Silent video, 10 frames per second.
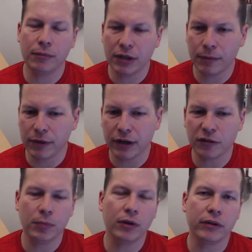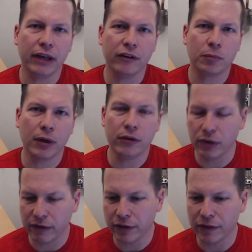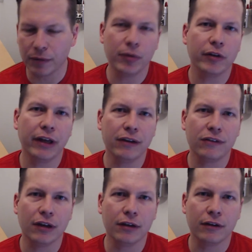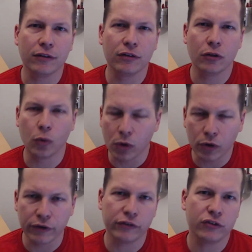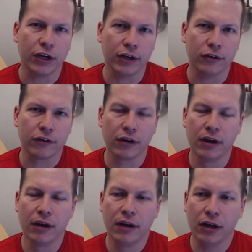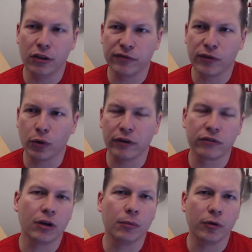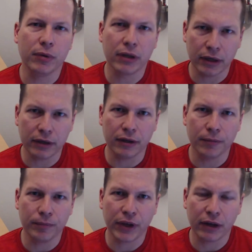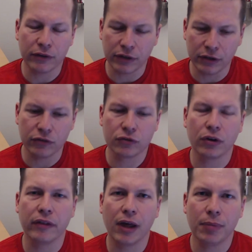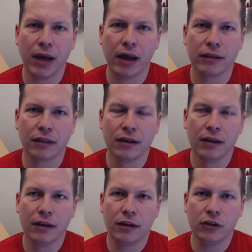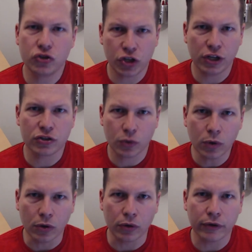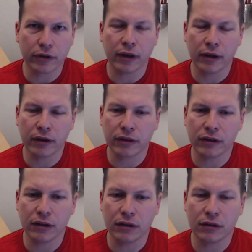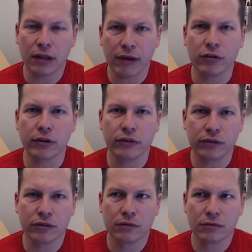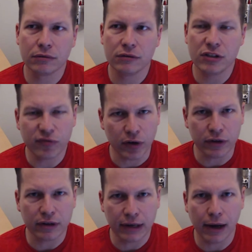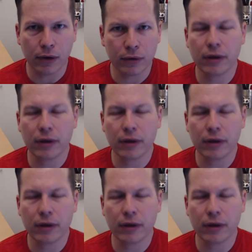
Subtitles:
become the next Bill Gates by doing everything that Bill Gates did, because the world has changed and the floor has crumbled behind him as he's tread that path. He's changed the world. The level is different now